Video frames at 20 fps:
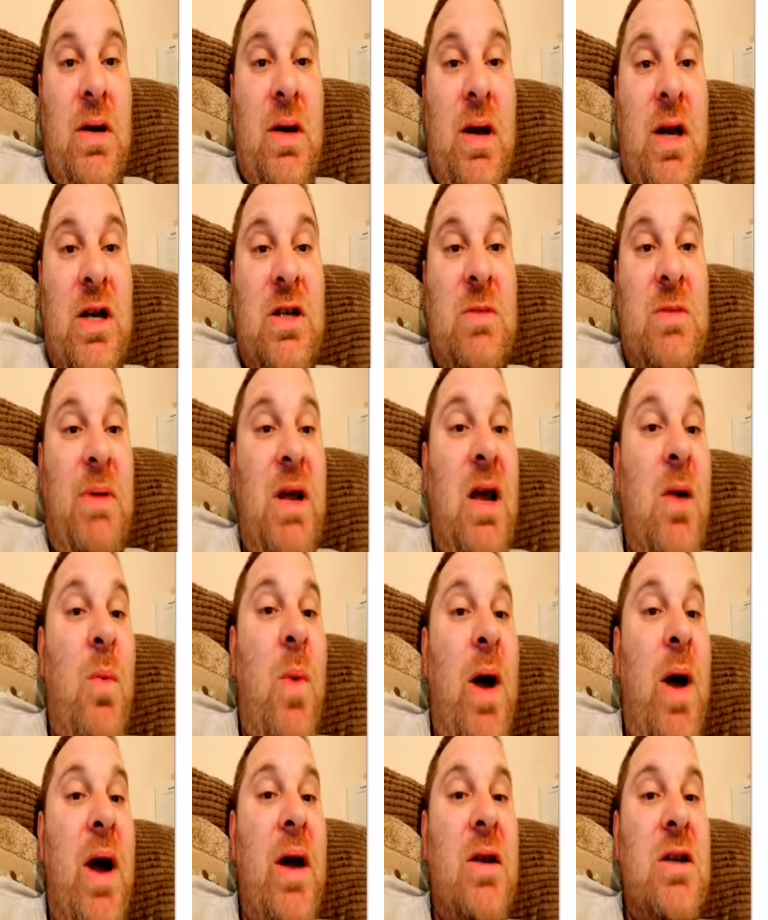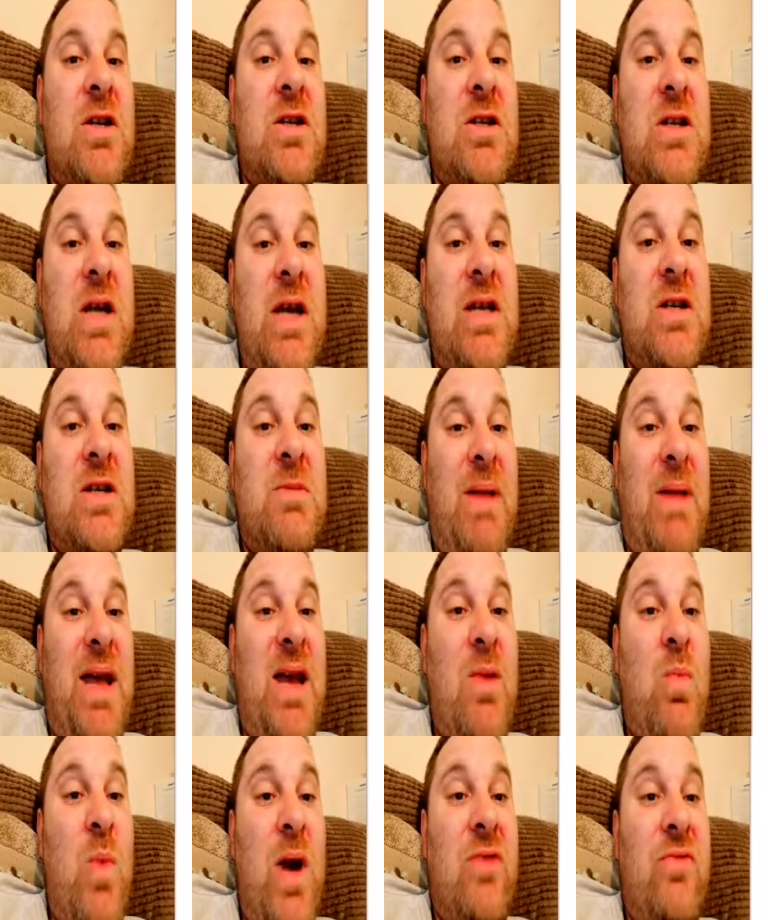Explain
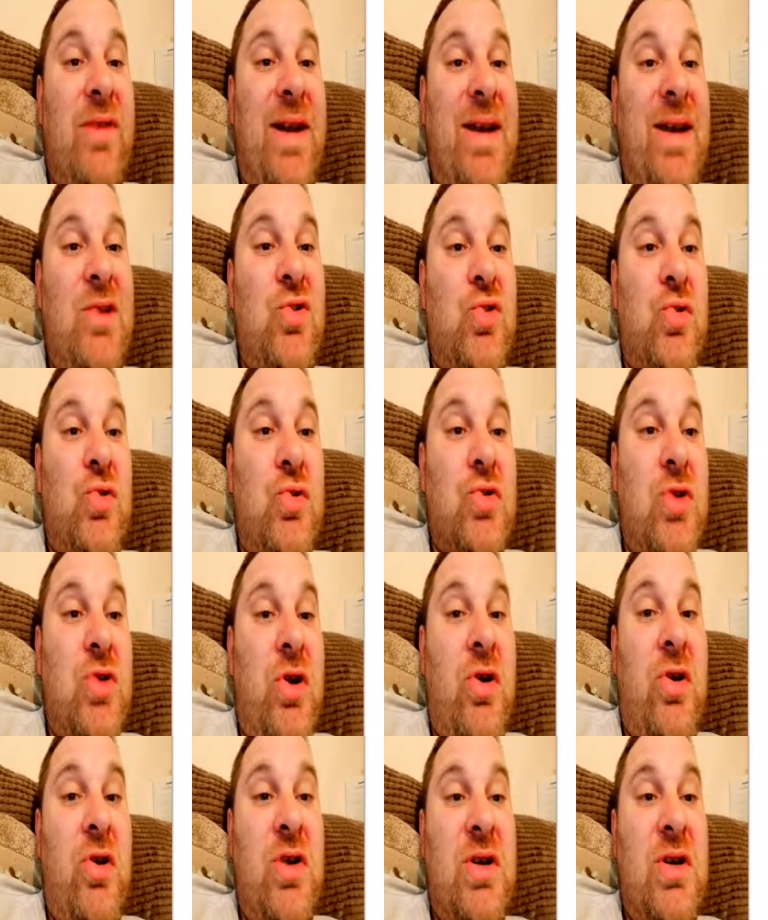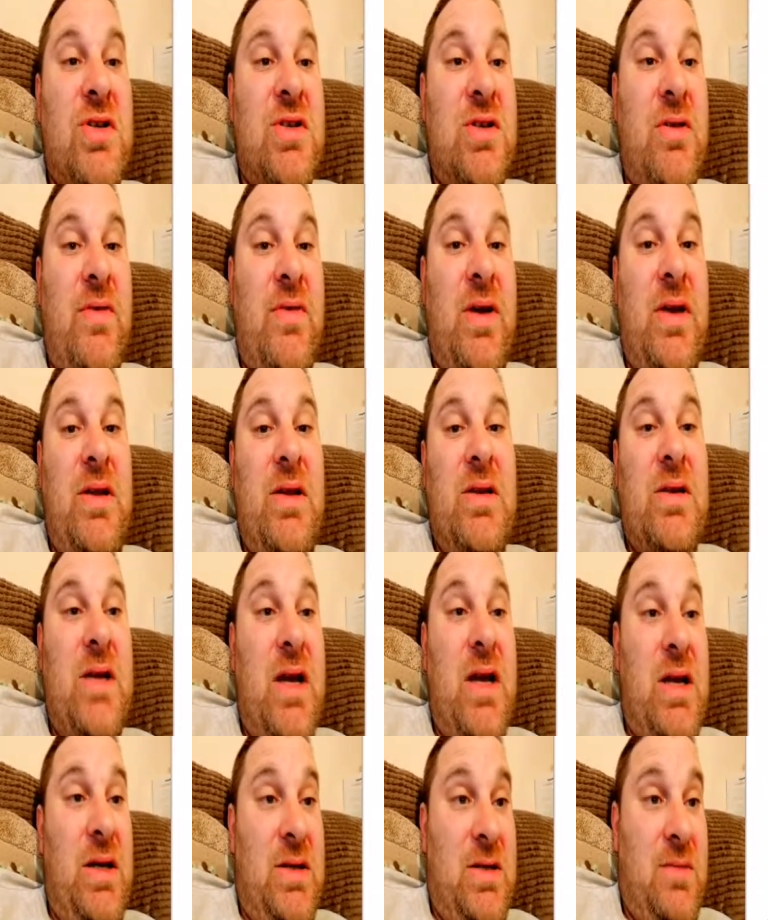why credentials are not necessary in this
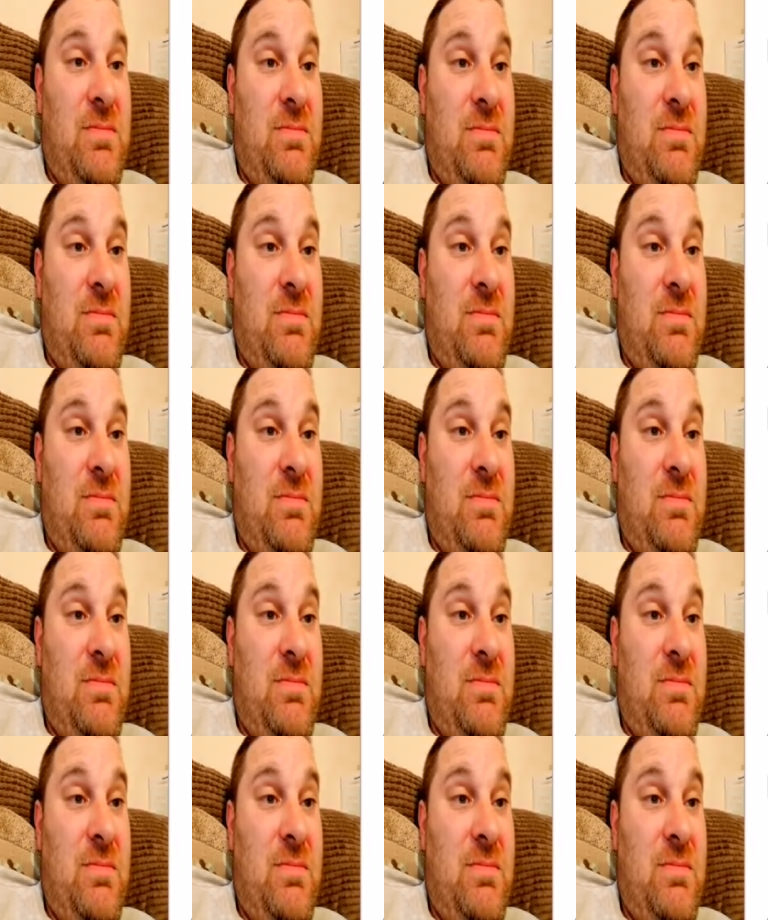case.